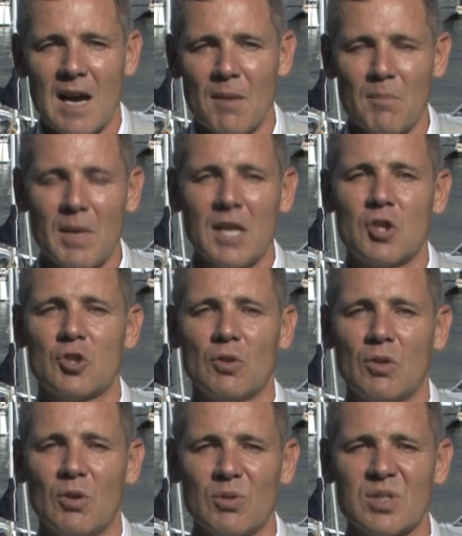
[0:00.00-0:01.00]
Make
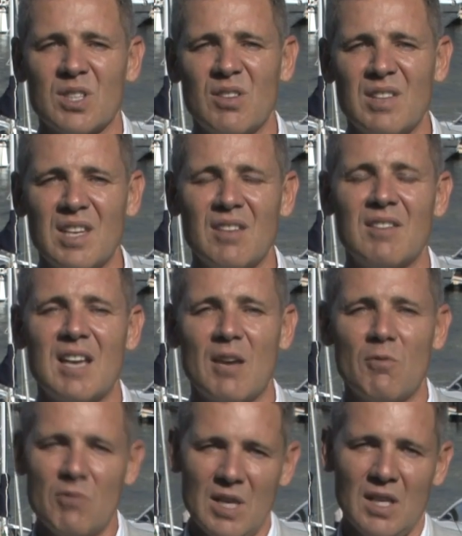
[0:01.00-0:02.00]
sure also that you get
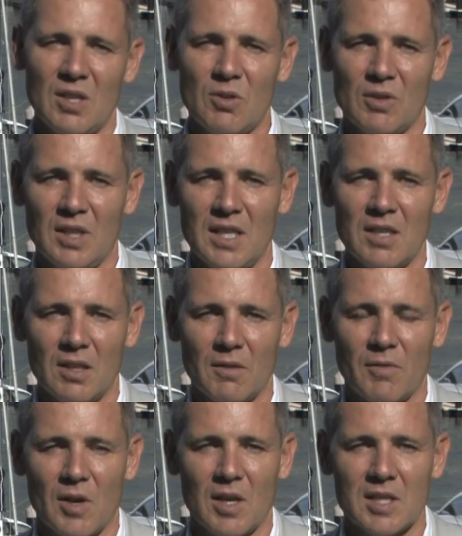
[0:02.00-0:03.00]
really good legal
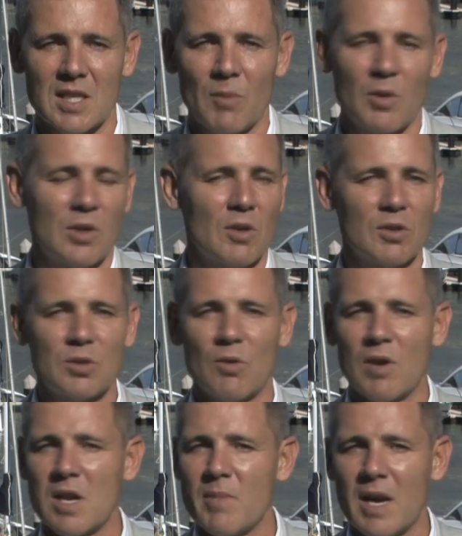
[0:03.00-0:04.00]
advice, and we're not
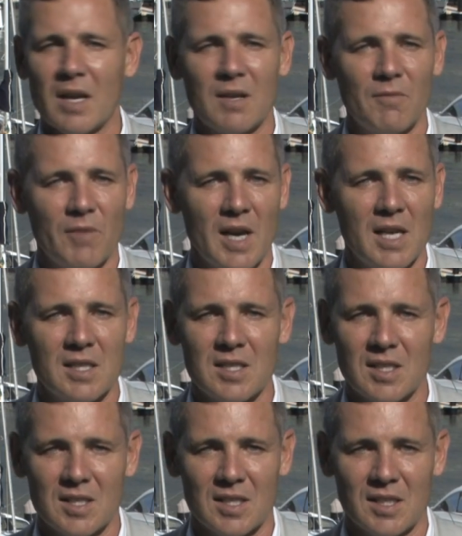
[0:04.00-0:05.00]
talking about
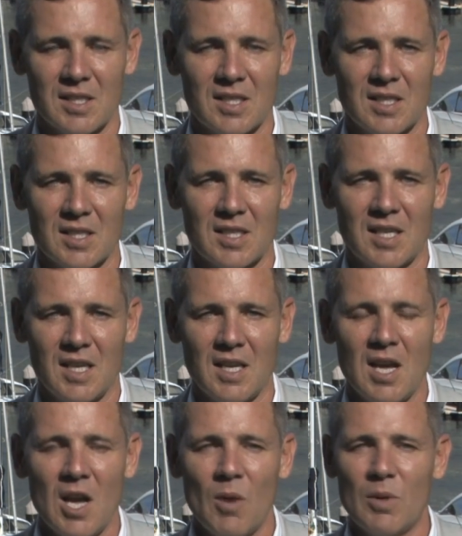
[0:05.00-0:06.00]
conveyancing solicitors here,
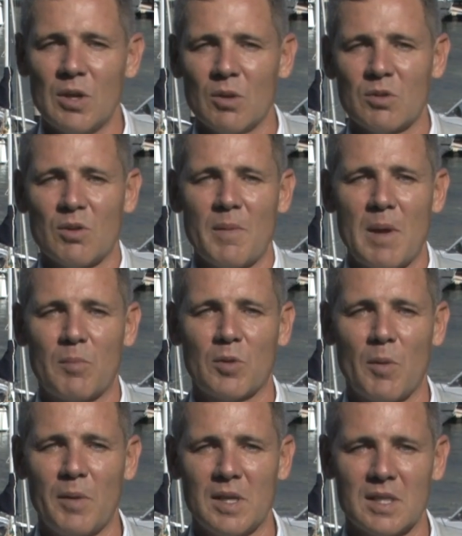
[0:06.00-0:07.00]
we're not talking about
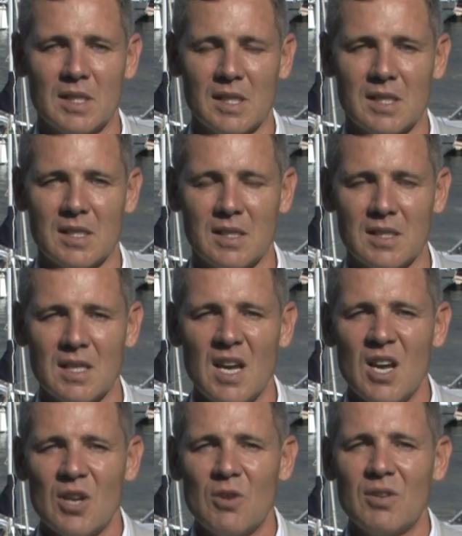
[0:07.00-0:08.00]
property solicitors.
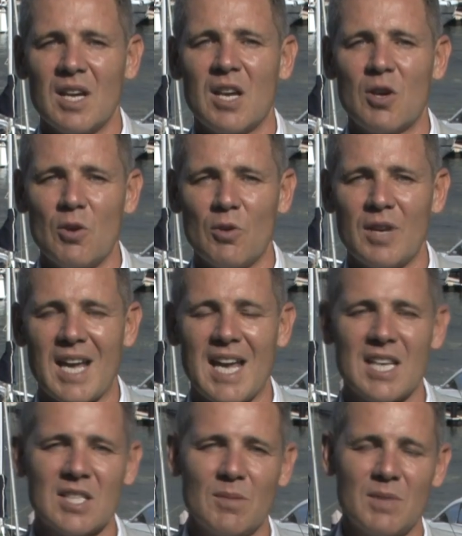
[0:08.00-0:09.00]
You need good
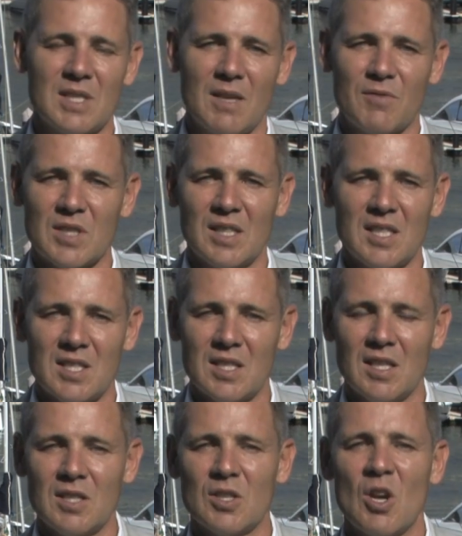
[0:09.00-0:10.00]
SMSF
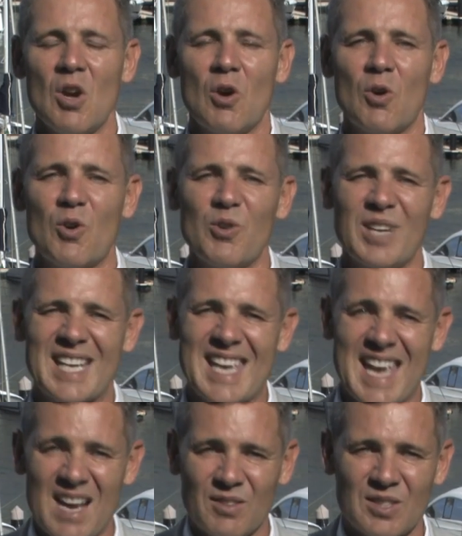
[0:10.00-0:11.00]
solicitors or good
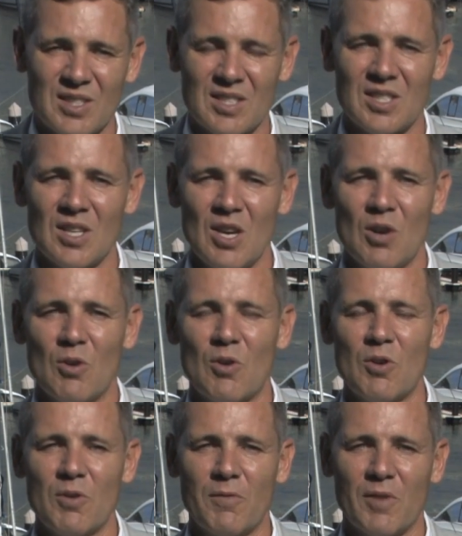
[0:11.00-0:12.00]
accountants or
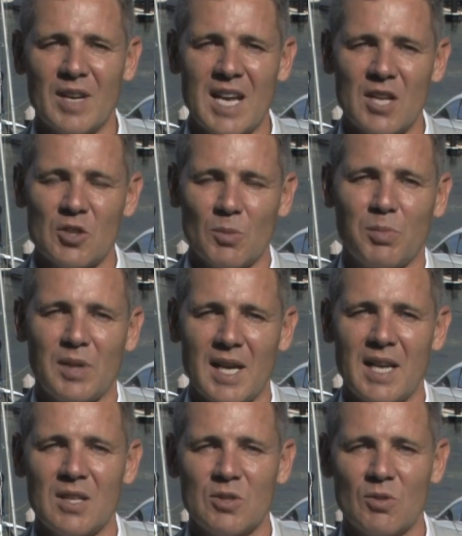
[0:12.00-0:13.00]
good financial
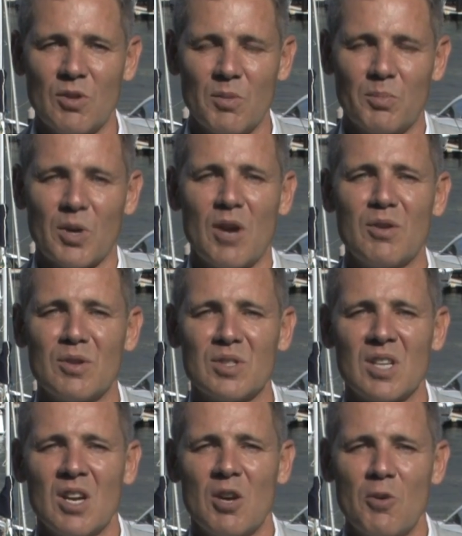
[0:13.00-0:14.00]
planners or good
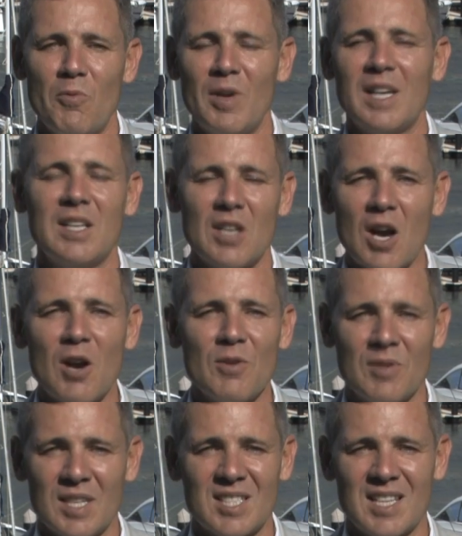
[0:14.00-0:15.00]
brokers who really know
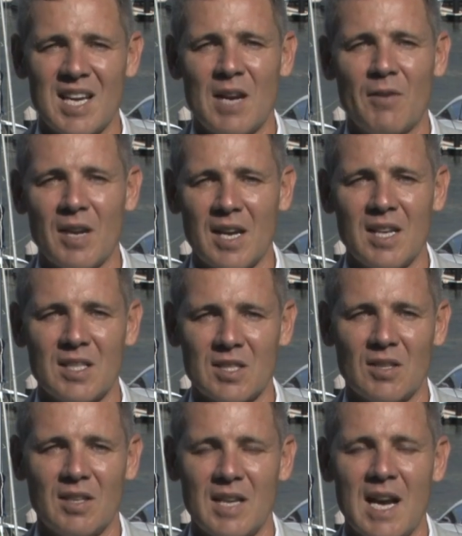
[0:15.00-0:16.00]
this area
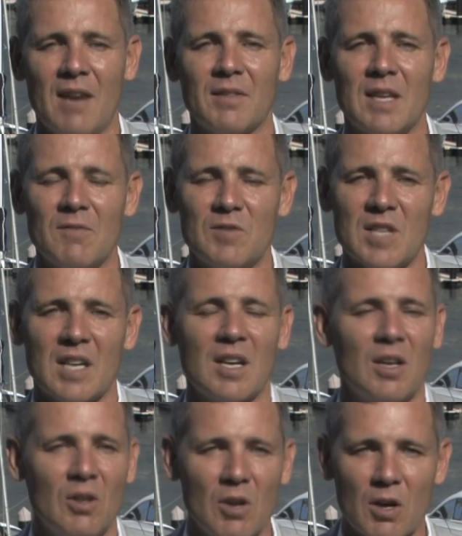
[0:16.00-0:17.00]
inside out. They've done a
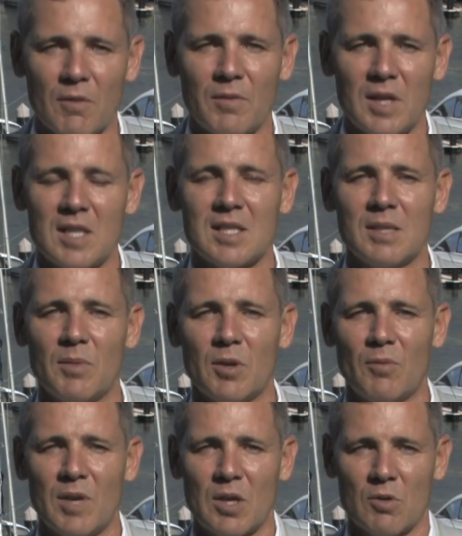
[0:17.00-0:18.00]
lot of these
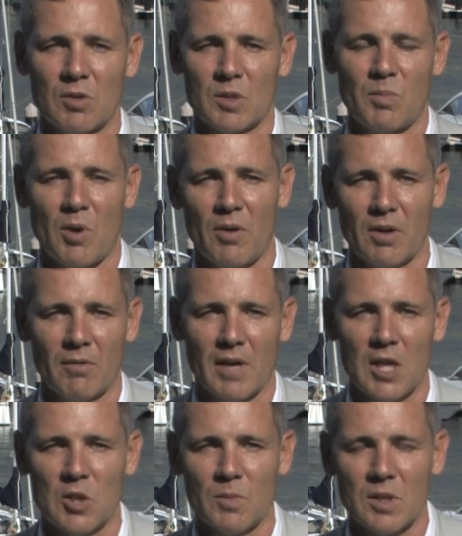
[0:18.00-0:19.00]
limited recourse borrowing
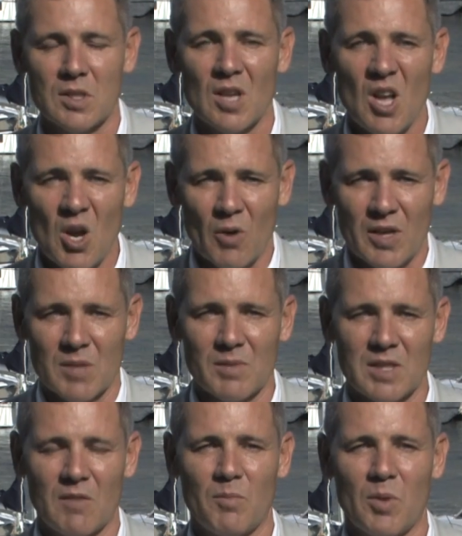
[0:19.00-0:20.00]
arrangements or
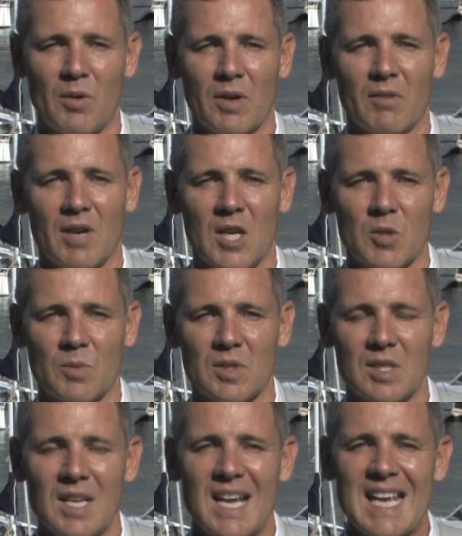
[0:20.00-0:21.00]
SMSF borrowing
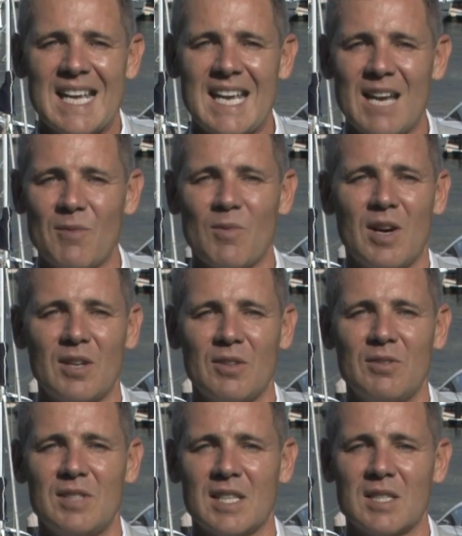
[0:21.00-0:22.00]
arrangements. Get one
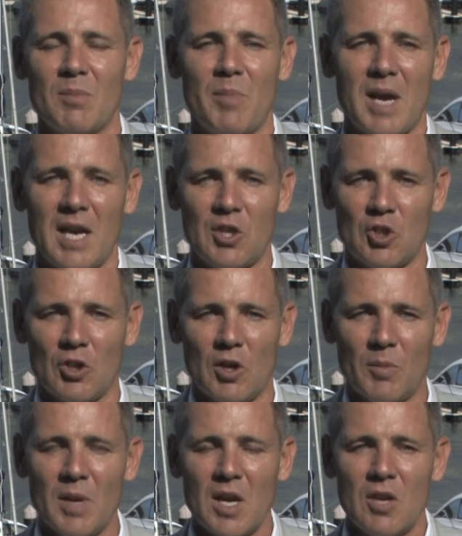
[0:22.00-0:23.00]
who does a bad
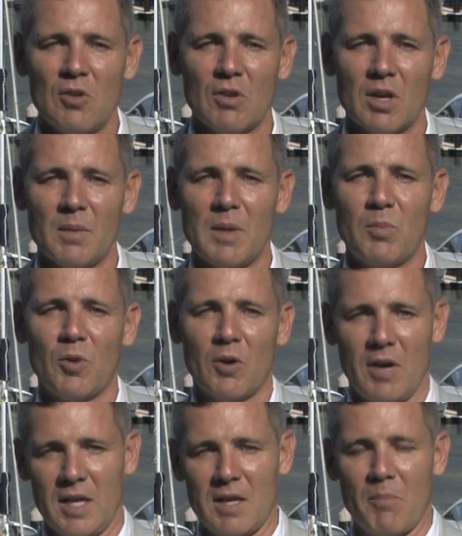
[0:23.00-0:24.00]
job, you're going to be
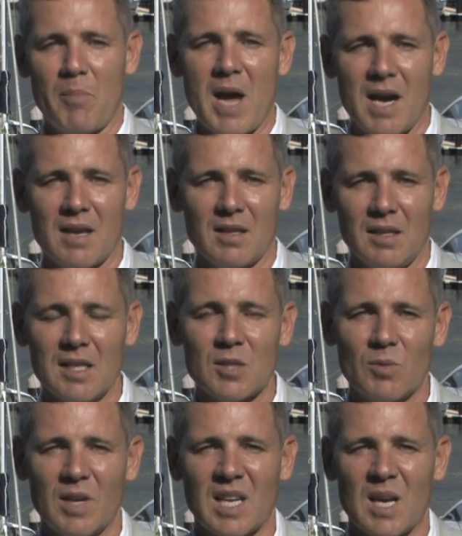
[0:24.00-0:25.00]
put at the back of the
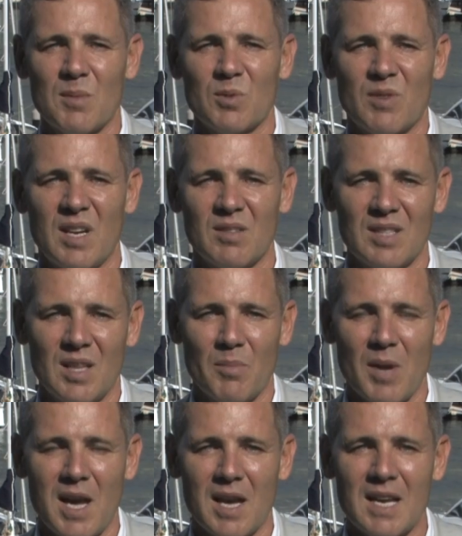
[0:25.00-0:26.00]
list when it comes around to the
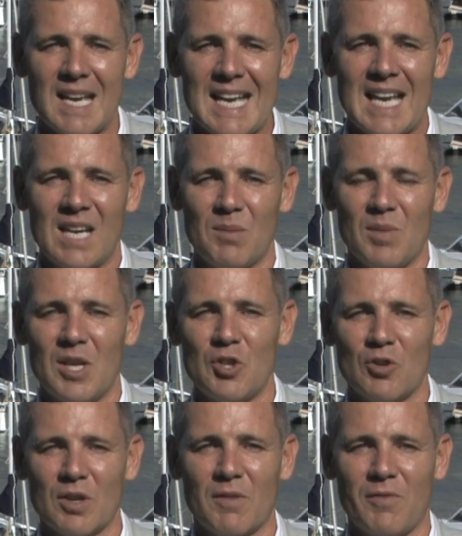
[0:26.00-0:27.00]
bank, and it means
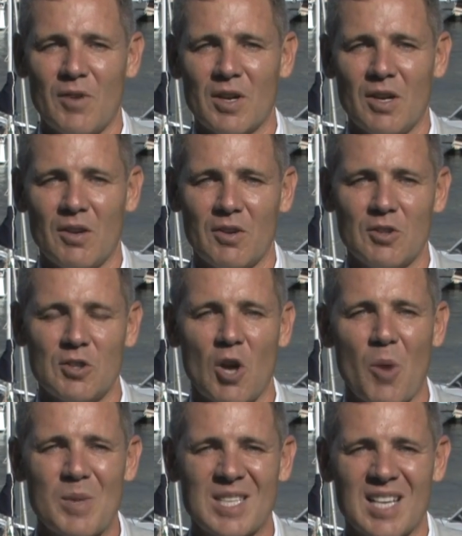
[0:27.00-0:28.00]
you're going to find a lot of your
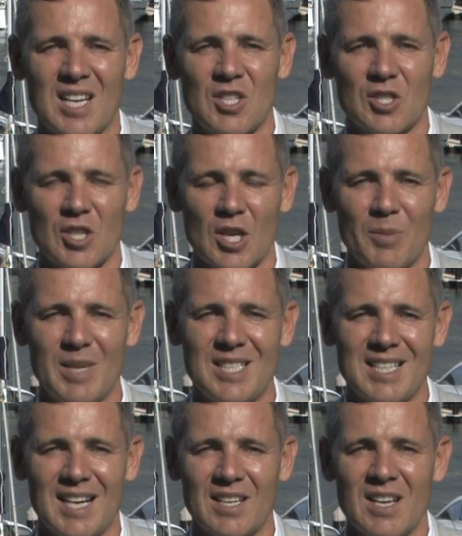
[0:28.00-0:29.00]
documentation is going to be
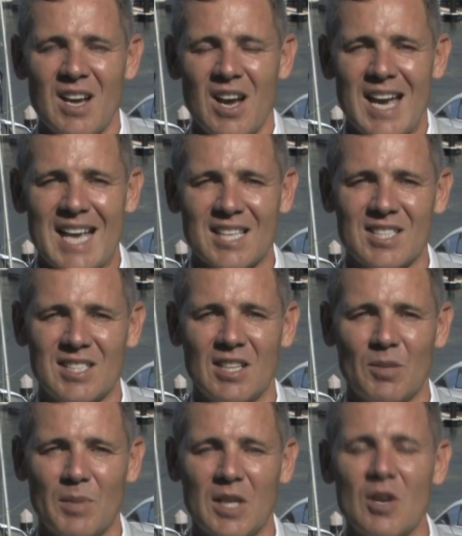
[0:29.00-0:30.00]
done at
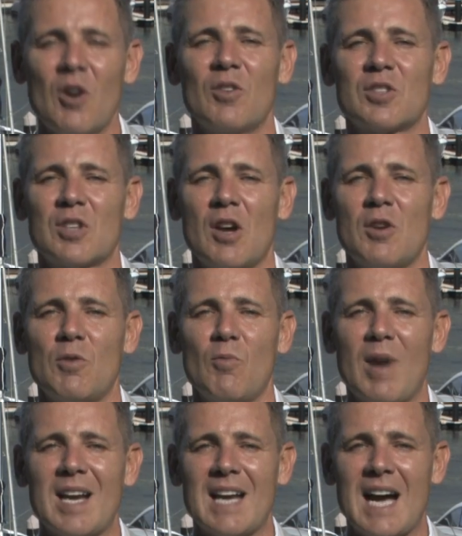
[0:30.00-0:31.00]
settlement, or it's going to
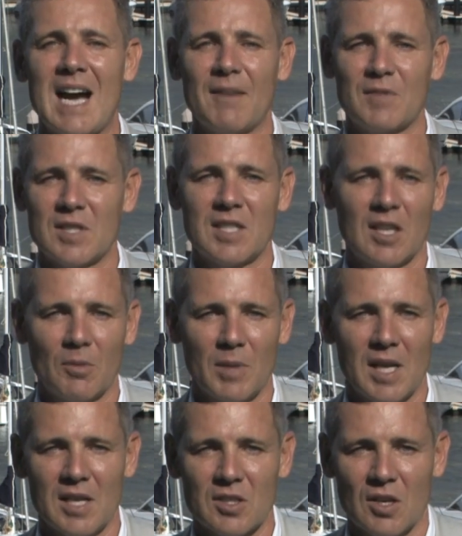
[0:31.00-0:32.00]
wait after
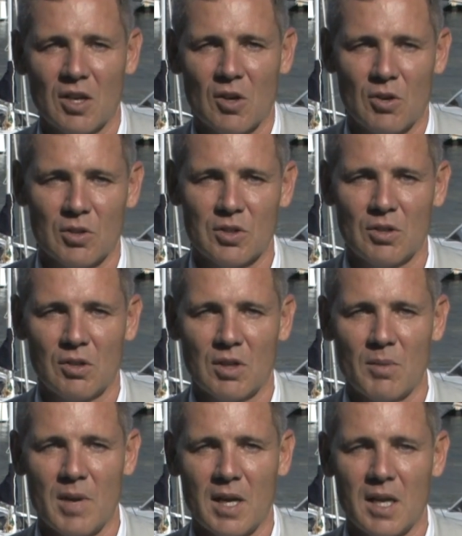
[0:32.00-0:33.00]
settlement, and it's going to cost you a lot
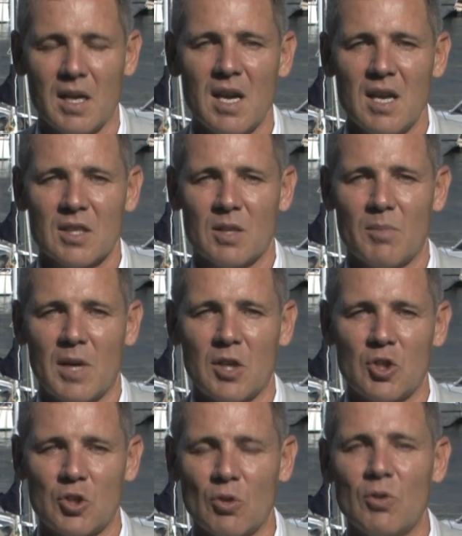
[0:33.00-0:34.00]
of money. So
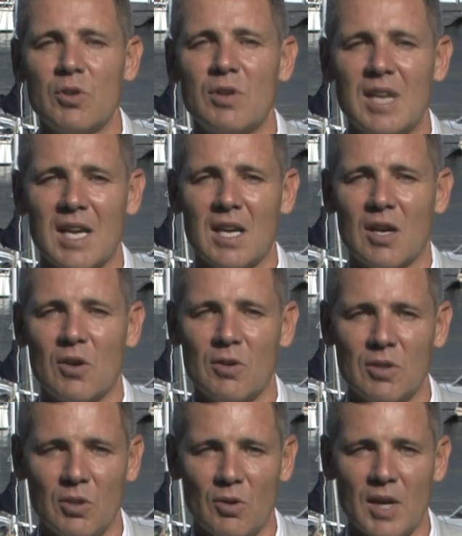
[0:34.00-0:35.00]
make sure you get a
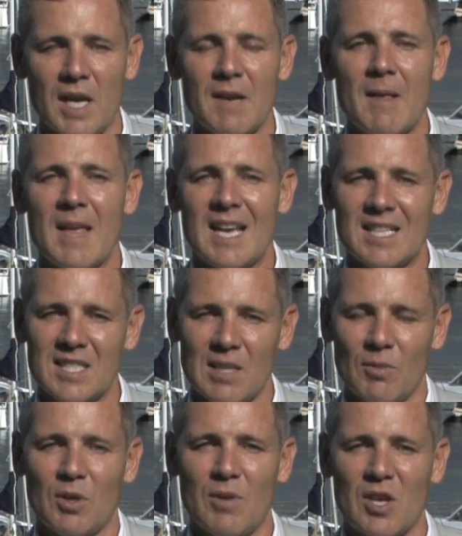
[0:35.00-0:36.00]
good lawyer and
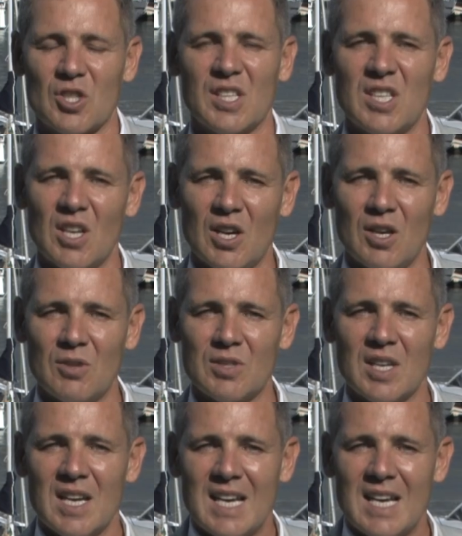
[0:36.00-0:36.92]
someone who actually knows